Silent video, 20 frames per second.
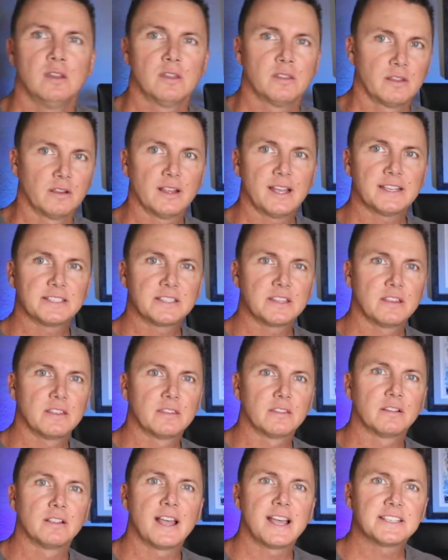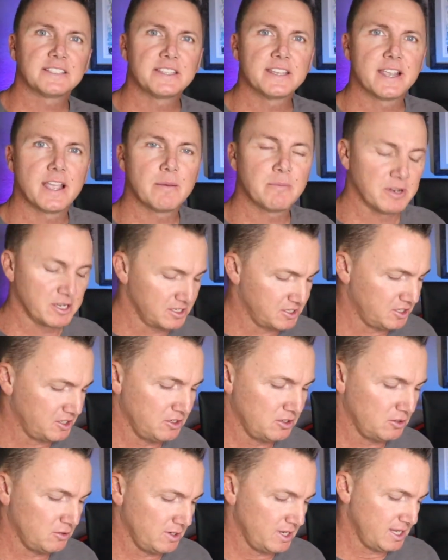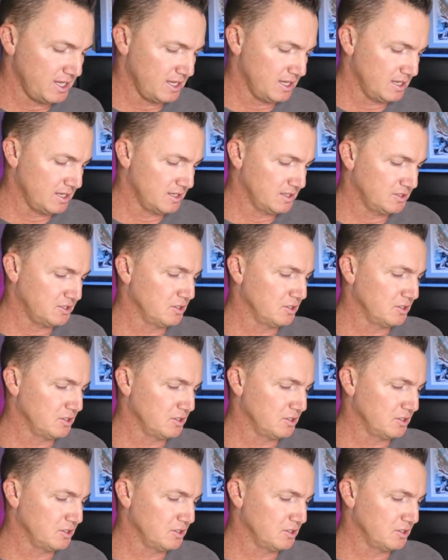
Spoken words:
The last thing I'm going to do is